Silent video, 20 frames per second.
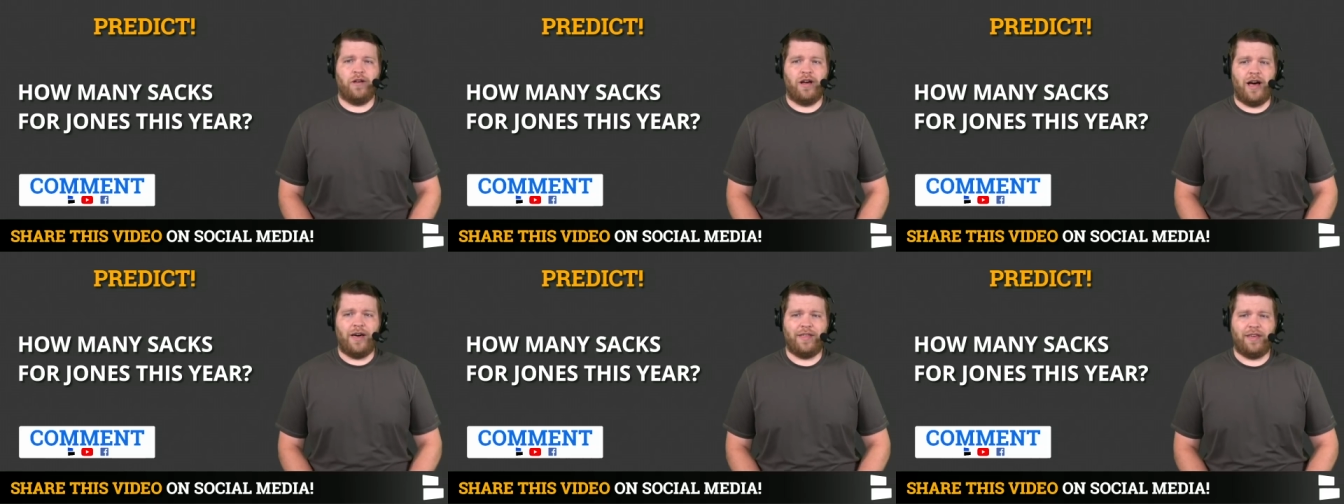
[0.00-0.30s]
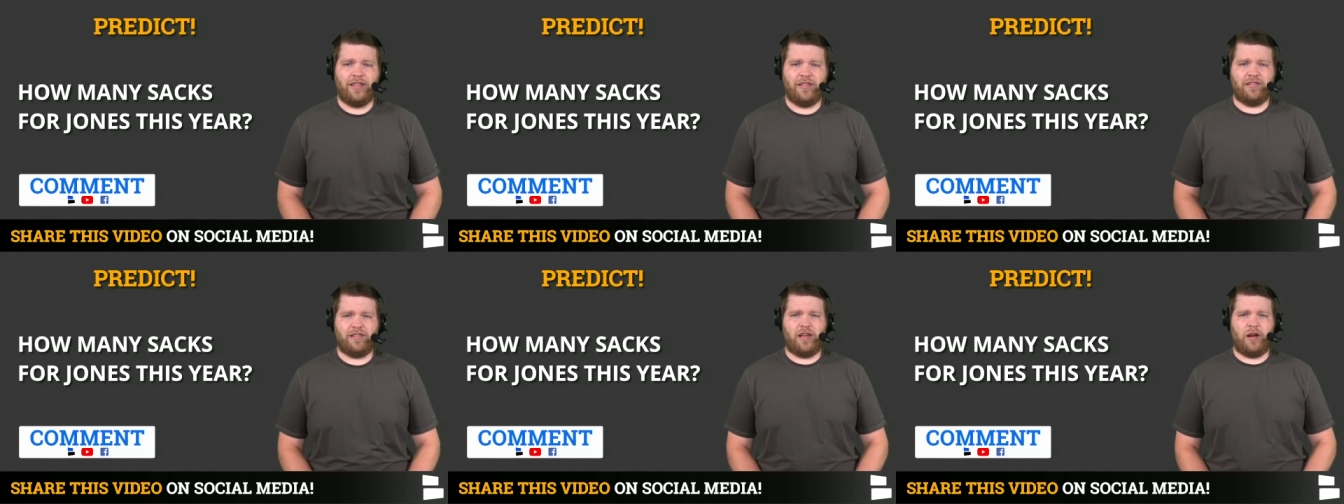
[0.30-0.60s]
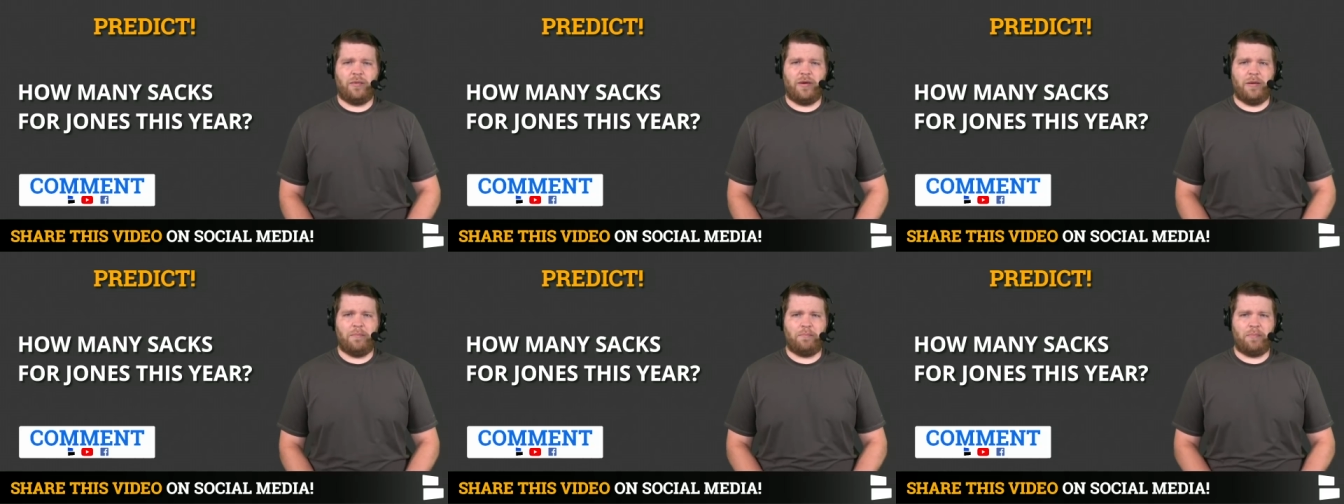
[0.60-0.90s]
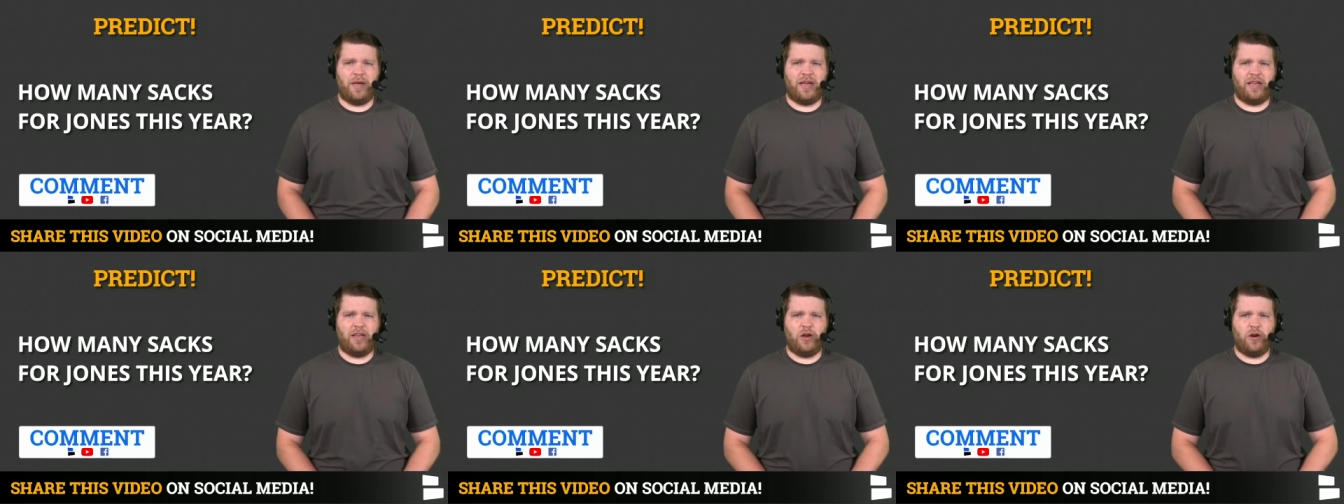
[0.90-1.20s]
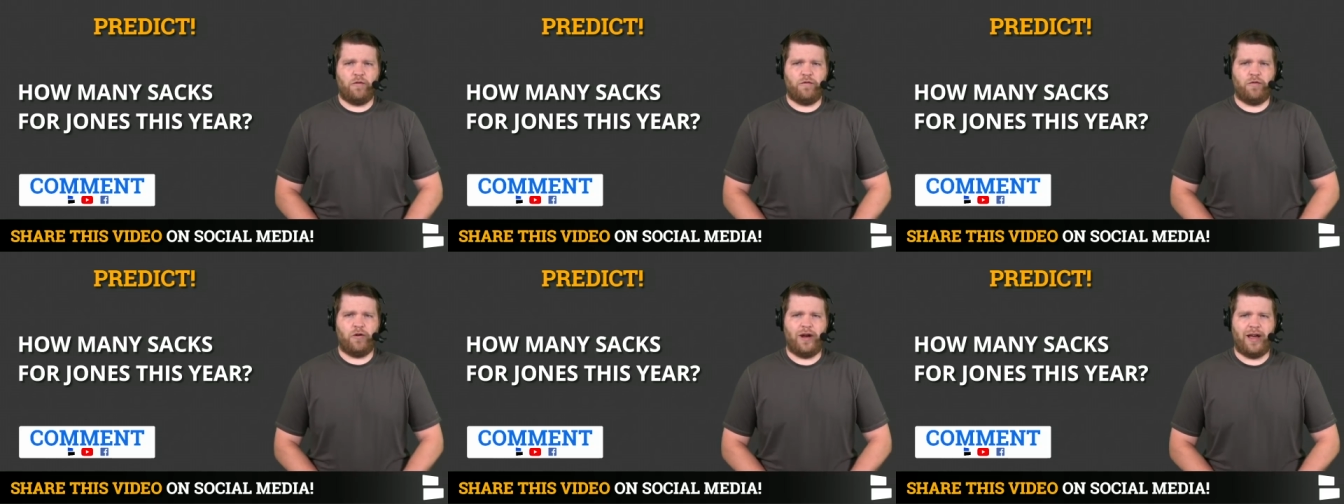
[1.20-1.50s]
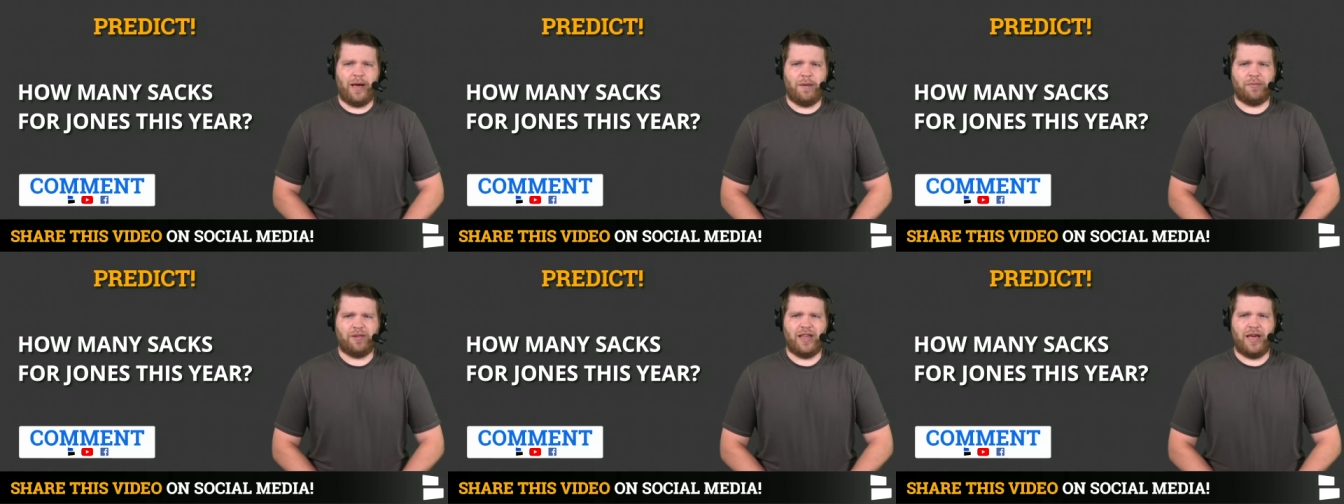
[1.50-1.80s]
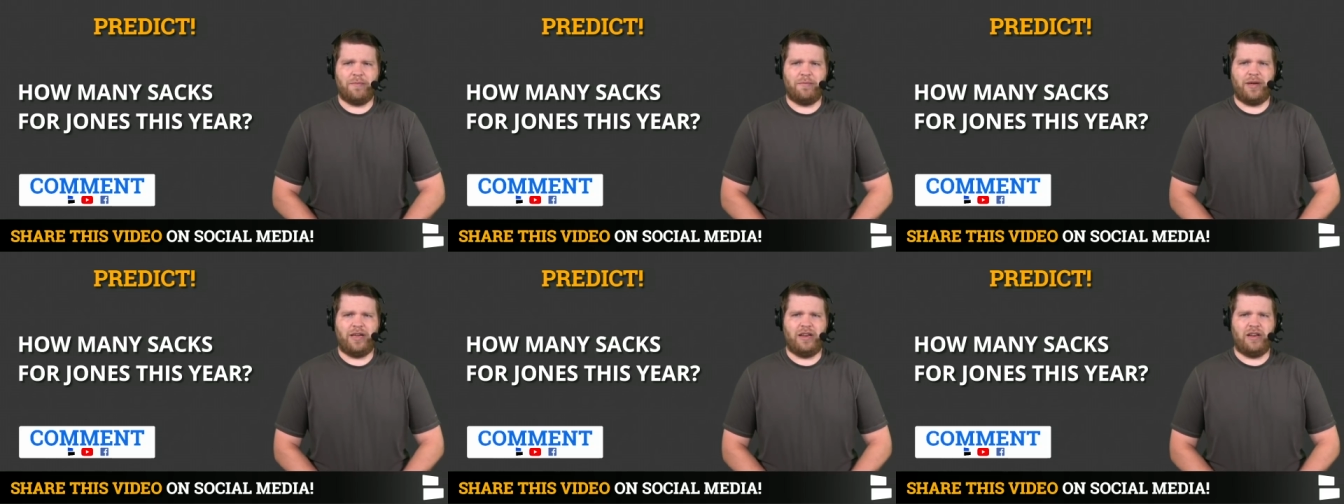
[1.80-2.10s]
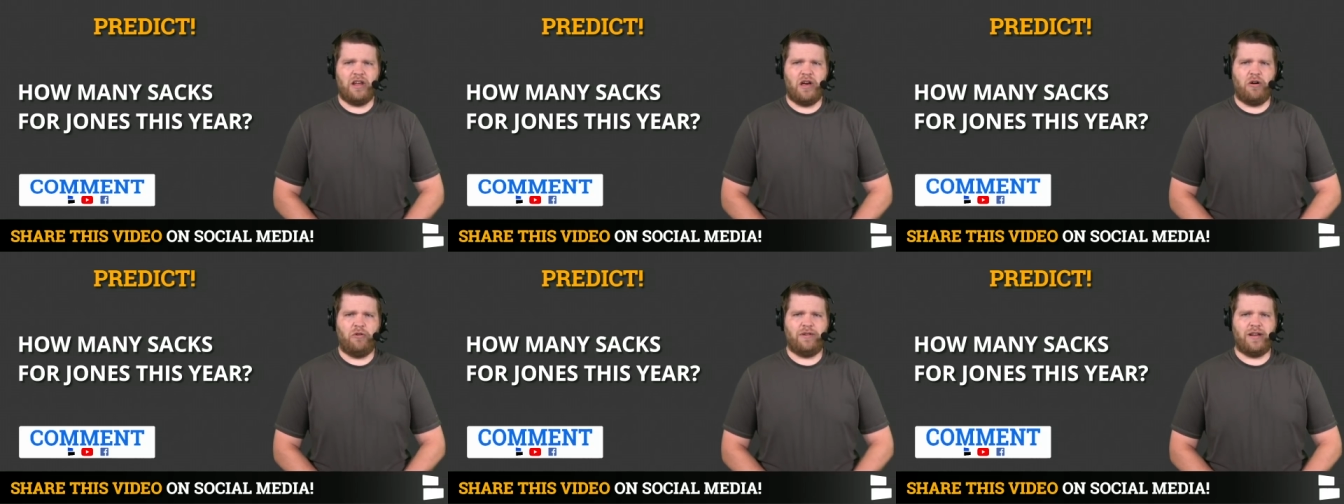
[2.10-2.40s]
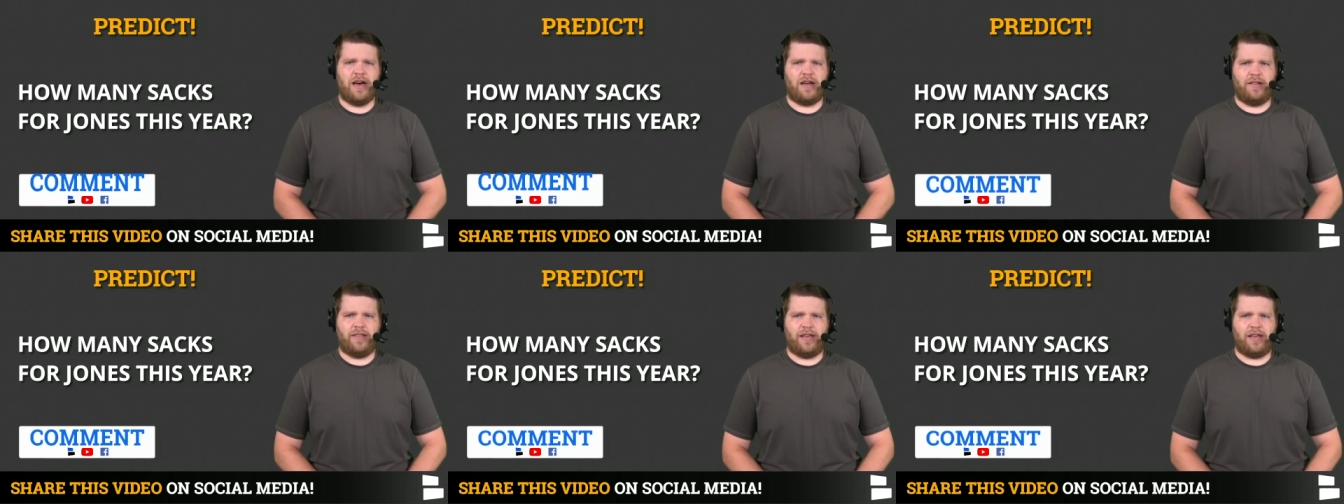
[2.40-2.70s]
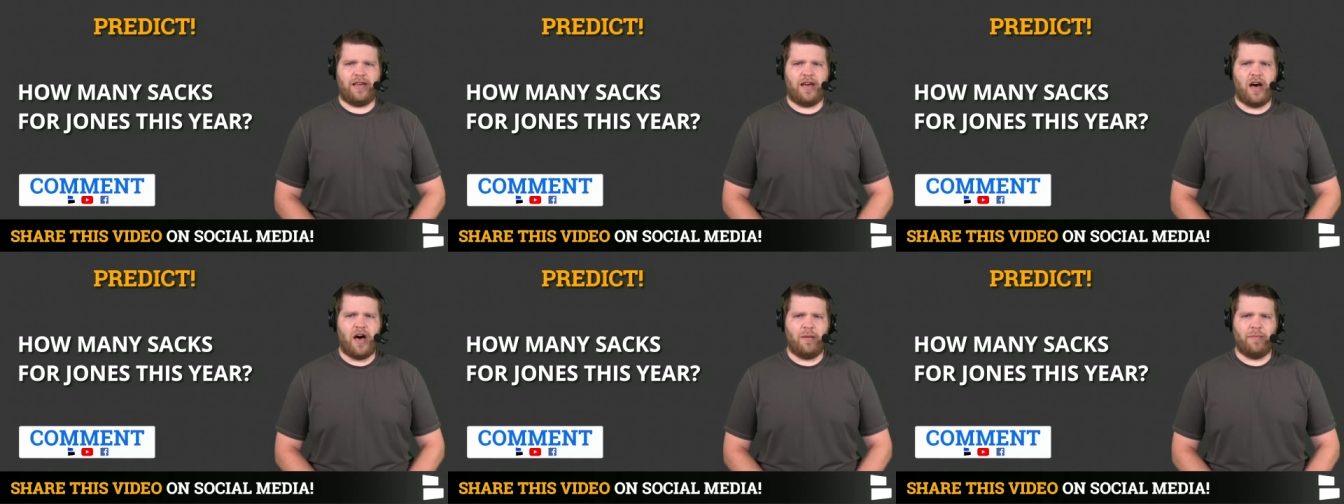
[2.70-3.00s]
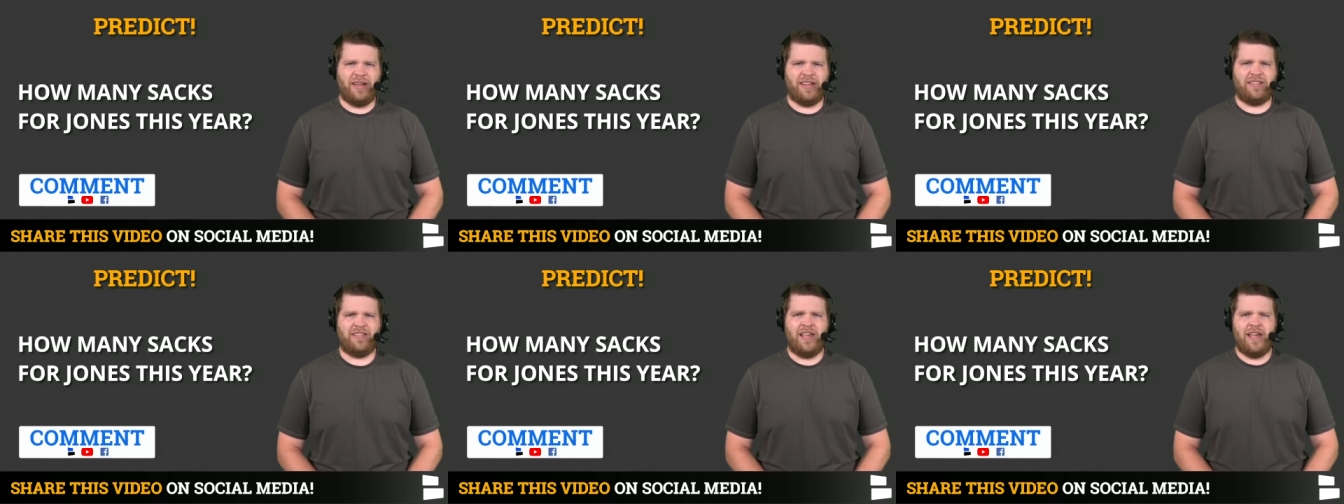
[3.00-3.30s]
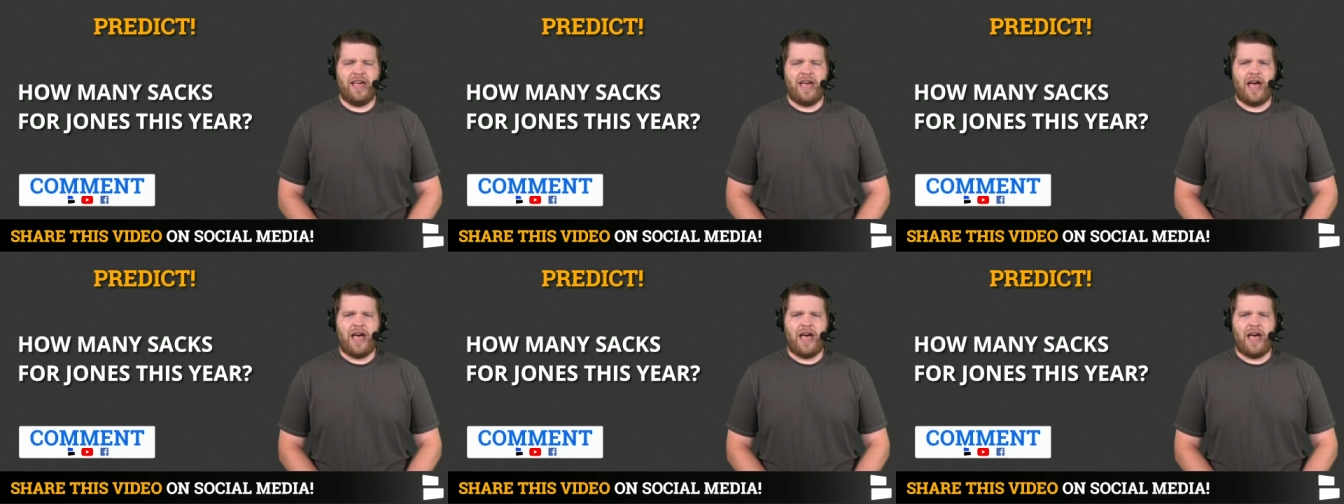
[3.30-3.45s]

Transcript: I think this is going to be a big year for him. Let me know down in the comments.